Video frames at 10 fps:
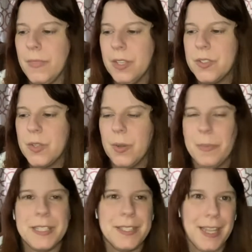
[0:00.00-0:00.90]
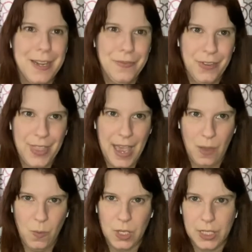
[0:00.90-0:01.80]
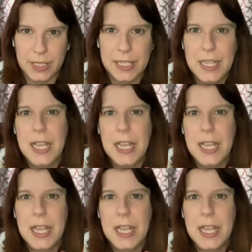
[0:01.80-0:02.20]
So I'm excited for that one.